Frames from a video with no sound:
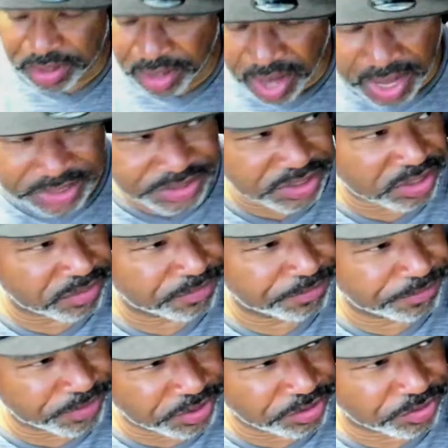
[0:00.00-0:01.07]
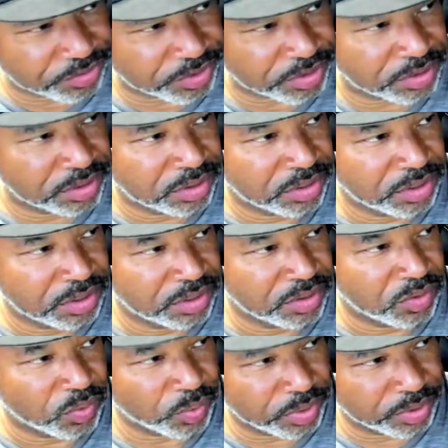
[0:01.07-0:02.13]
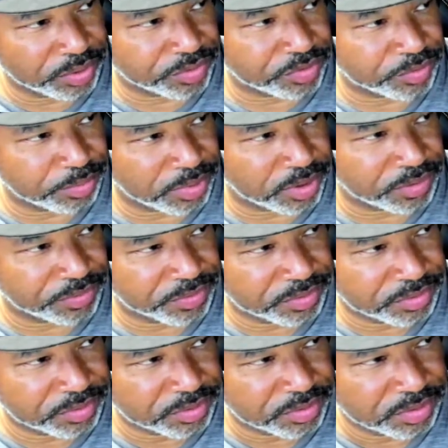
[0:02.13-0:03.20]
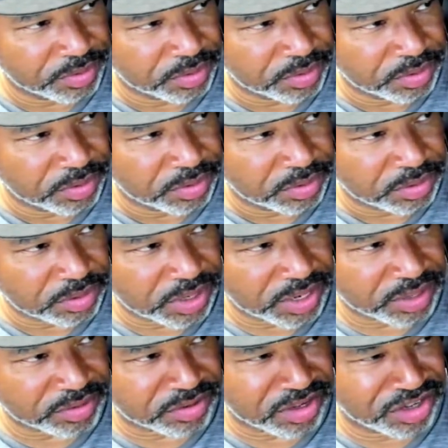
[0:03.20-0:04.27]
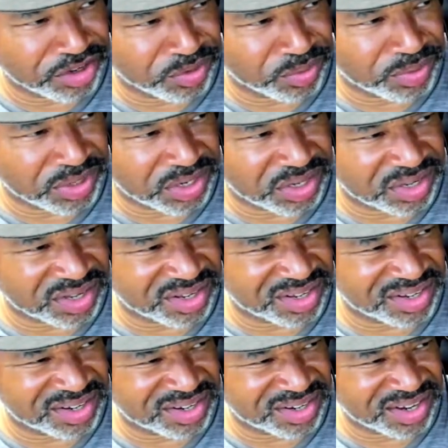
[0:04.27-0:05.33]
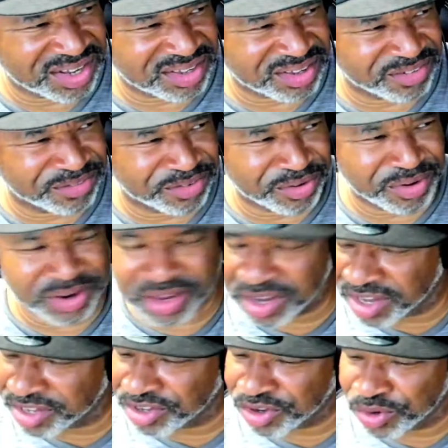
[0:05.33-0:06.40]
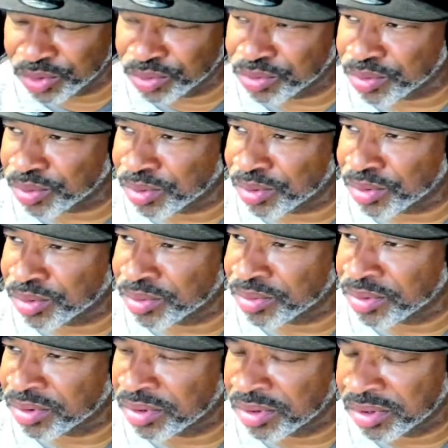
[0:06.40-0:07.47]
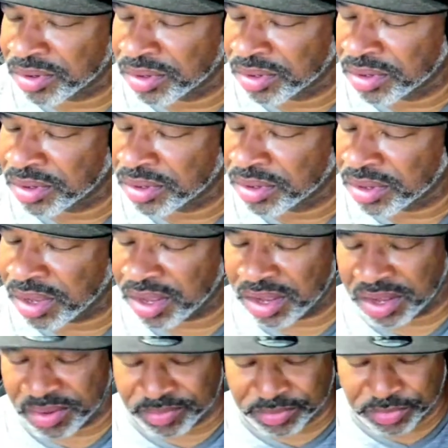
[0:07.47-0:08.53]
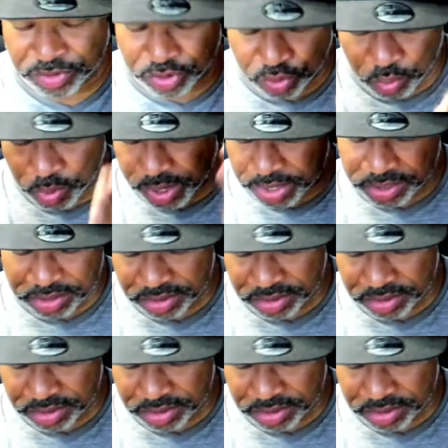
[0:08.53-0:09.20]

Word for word: Logic featuring Will Smith. That is a unique, that's a very unusual um, duet,